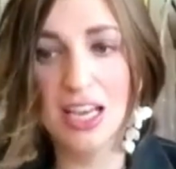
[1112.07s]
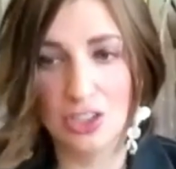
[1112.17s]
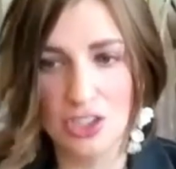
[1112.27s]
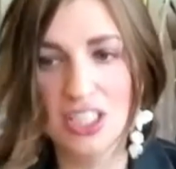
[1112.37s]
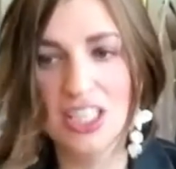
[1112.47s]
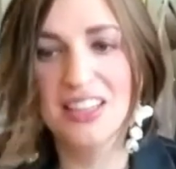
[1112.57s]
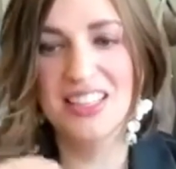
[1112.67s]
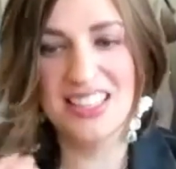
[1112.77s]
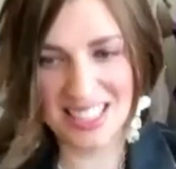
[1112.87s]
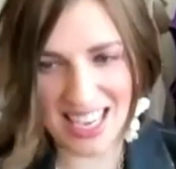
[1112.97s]
And actually, in
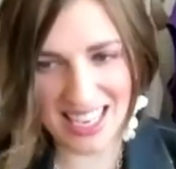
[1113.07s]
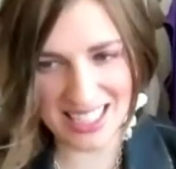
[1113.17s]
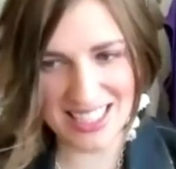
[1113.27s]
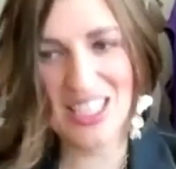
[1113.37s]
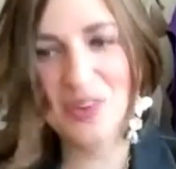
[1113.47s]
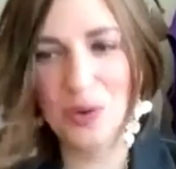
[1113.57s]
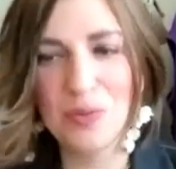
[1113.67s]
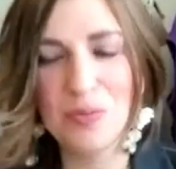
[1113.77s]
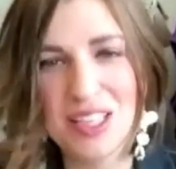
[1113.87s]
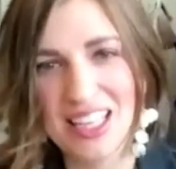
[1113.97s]
this case, it
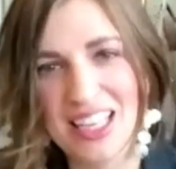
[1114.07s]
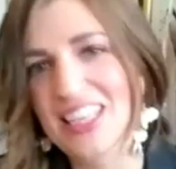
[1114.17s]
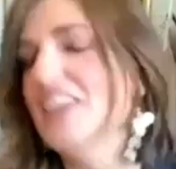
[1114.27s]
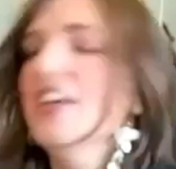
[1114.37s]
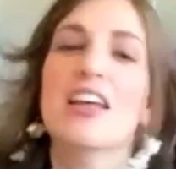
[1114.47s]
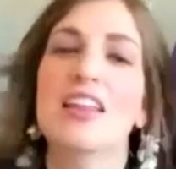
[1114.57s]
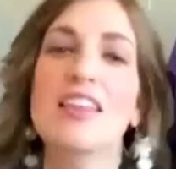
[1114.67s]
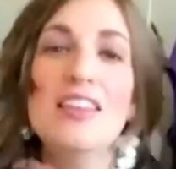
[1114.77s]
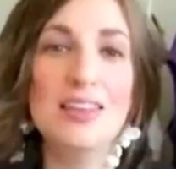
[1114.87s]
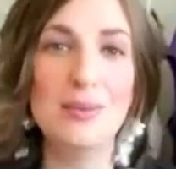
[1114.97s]
would be like
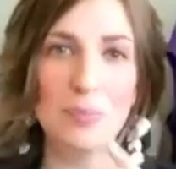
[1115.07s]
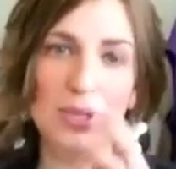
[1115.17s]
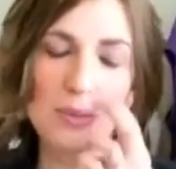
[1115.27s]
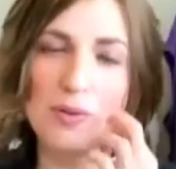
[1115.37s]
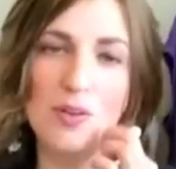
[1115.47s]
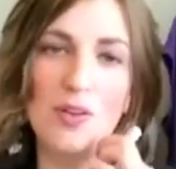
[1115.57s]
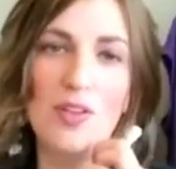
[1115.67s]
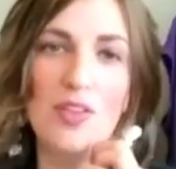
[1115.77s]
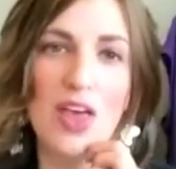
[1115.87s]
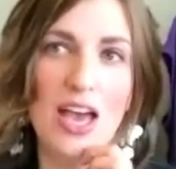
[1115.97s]
the
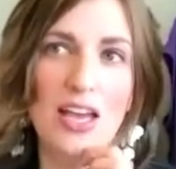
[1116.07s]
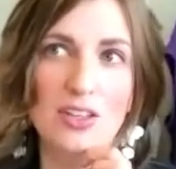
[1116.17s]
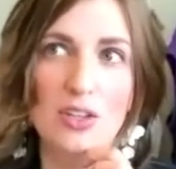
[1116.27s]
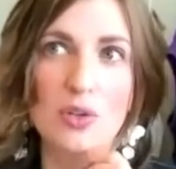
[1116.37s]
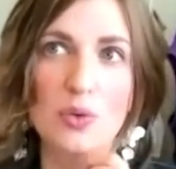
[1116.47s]
people that